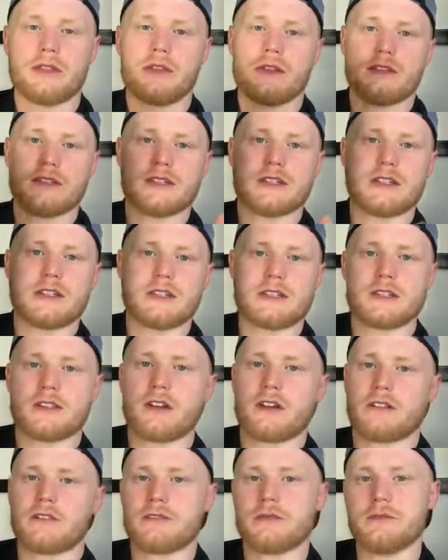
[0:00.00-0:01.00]
And it's going to
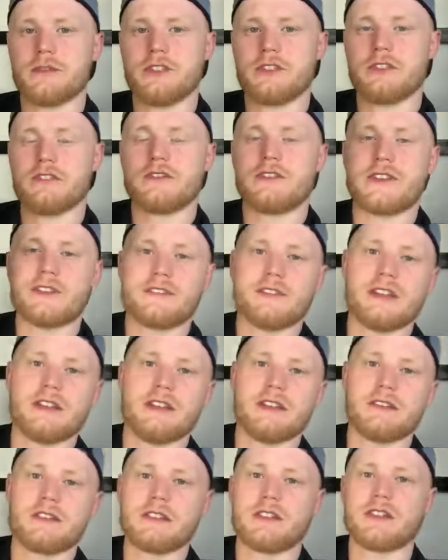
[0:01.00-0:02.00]
start from June
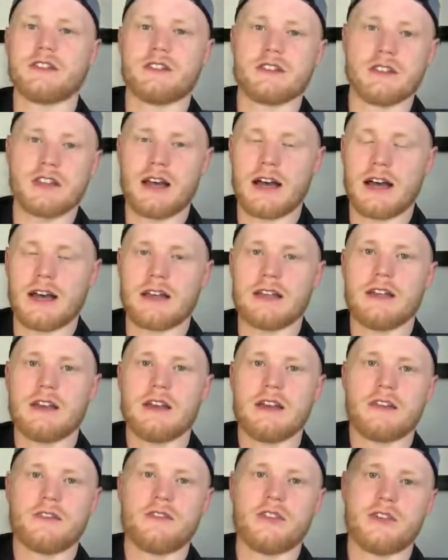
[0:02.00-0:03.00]
15th to July
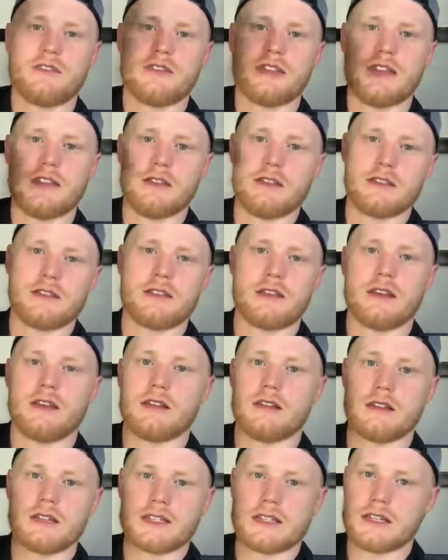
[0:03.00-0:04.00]
15th.
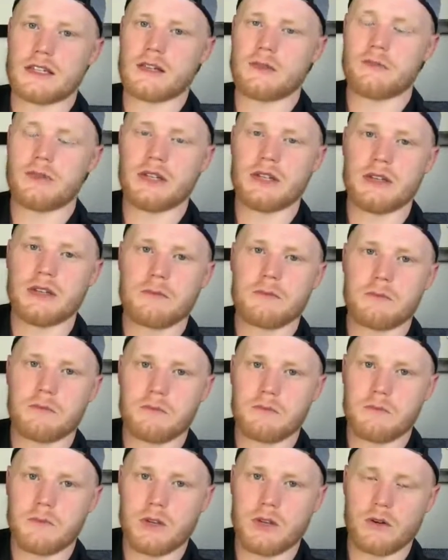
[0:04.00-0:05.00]
And it's going to be
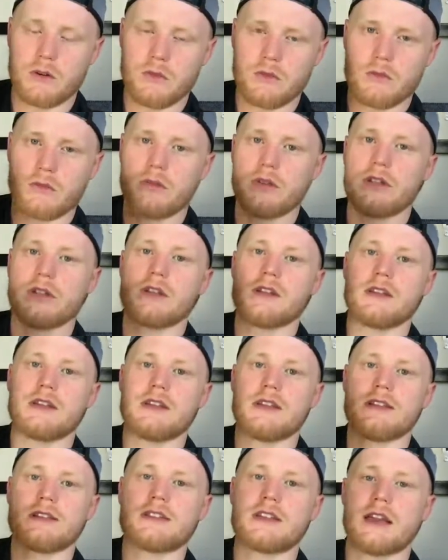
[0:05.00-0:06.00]
you know, real
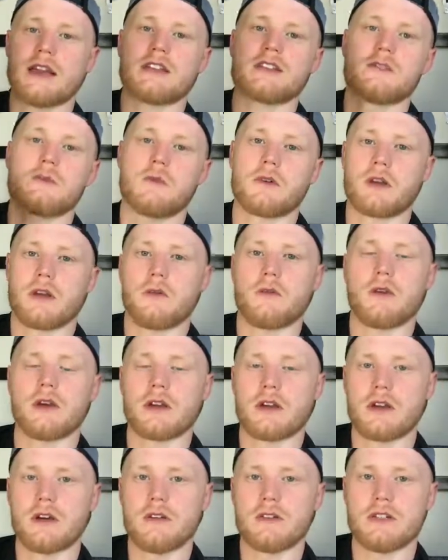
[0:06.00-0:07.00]
intense
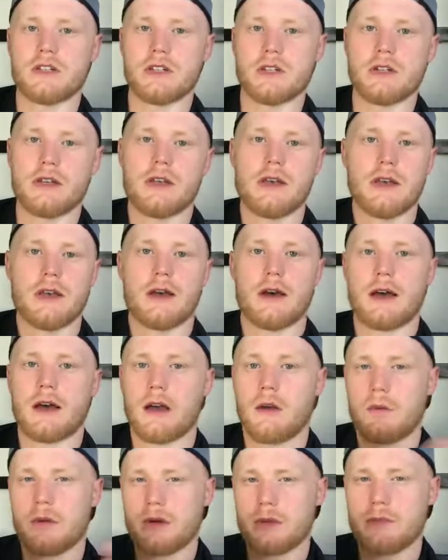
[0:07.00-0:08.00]
one-on-one coaching.
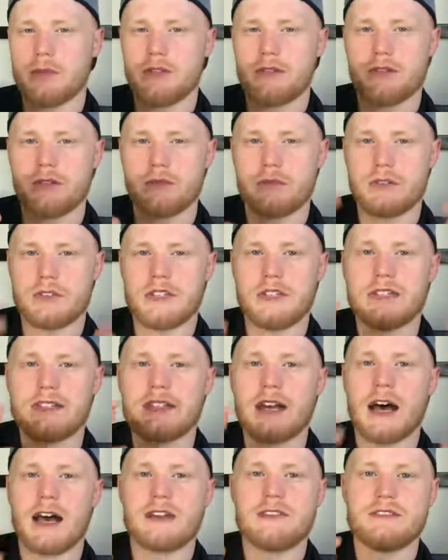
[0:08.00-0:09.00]
I want to be able to really
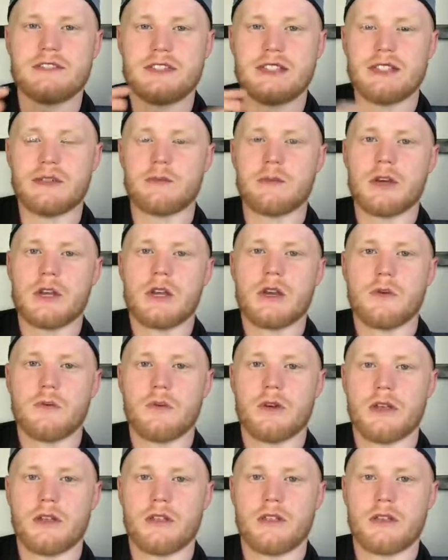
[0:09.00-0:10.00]
dive deep
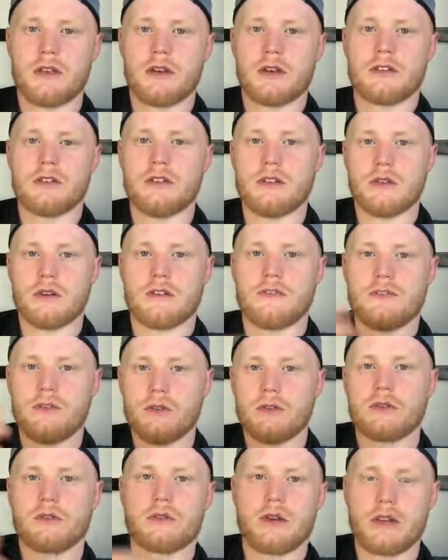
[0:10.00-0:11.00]
with, you know, a
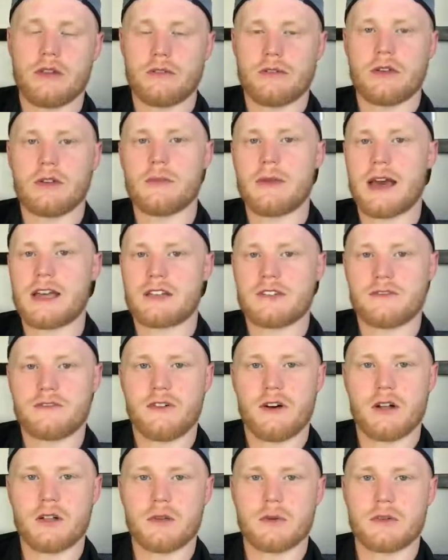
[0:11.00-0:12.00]
few of the Running Reimagined
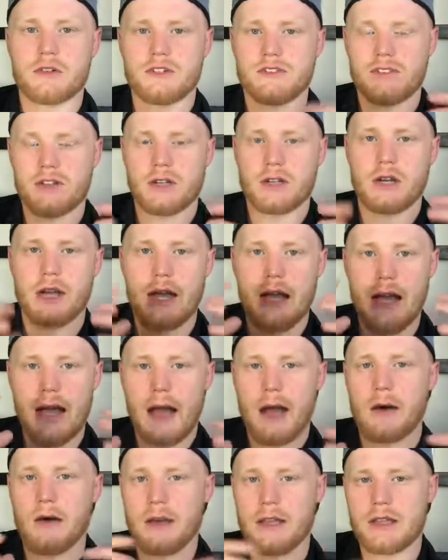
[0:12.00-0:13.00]
followers, figure out
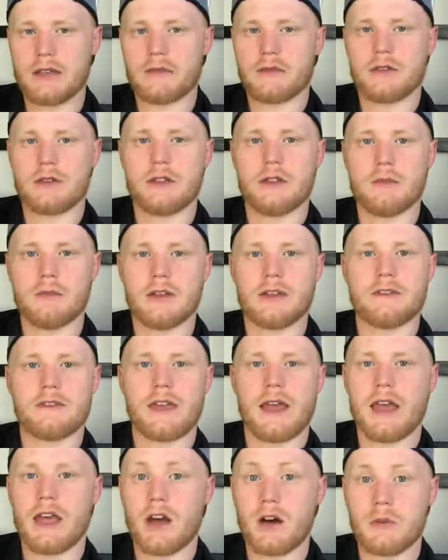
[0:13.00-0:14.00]
how I can really be able
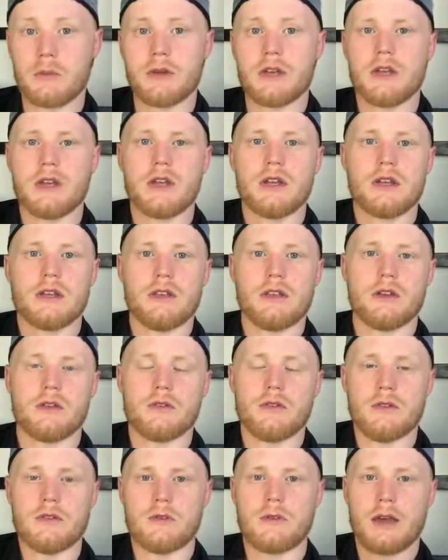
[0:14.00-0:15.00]
to help, you know,
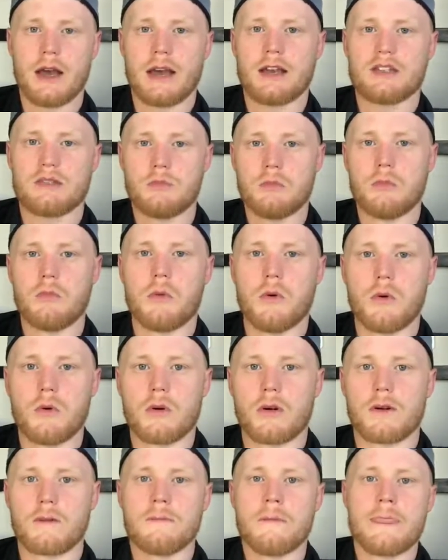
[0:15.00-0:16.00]
you guys
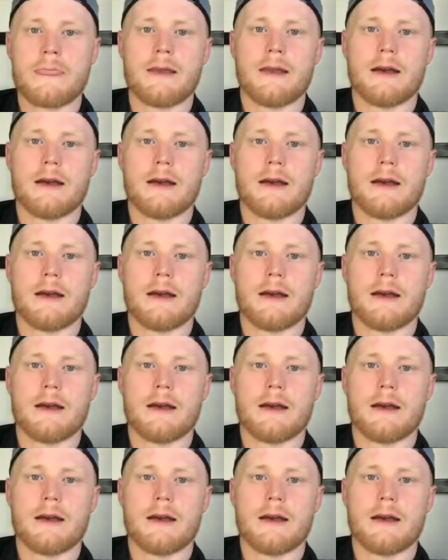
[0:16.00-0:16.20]
more.